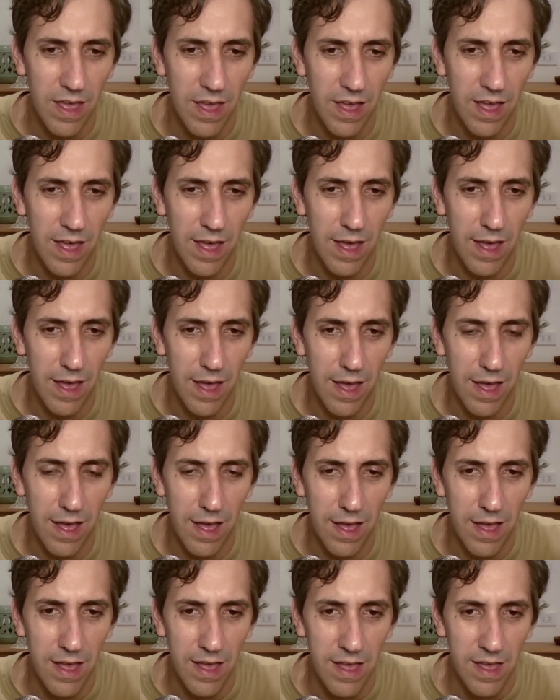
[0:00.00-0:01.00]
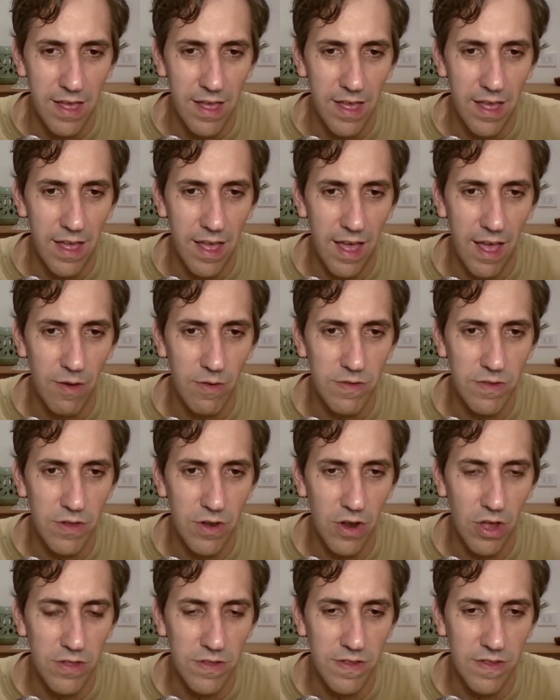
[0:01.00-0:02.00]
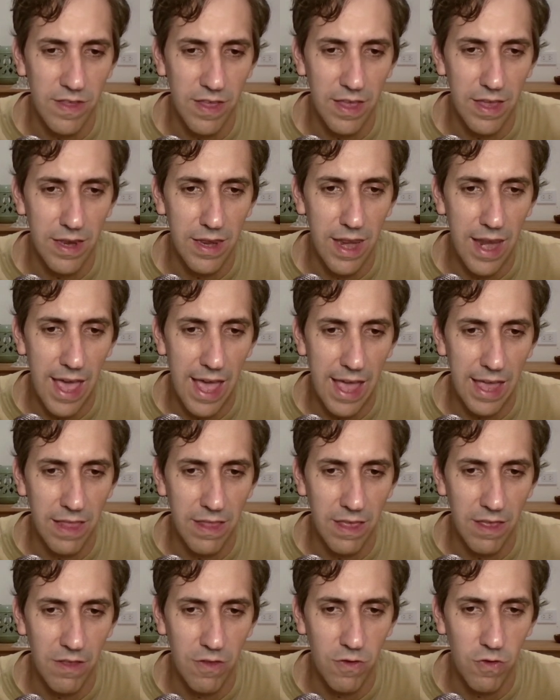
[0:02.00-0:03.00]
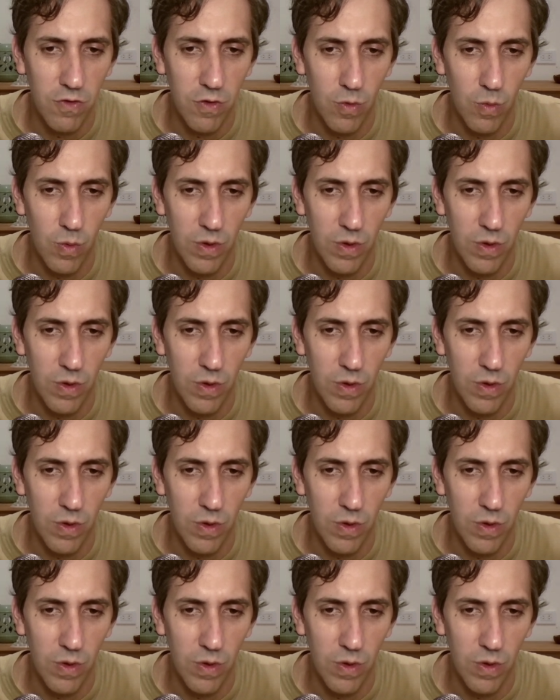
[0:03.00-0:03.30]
not seeing knight e2,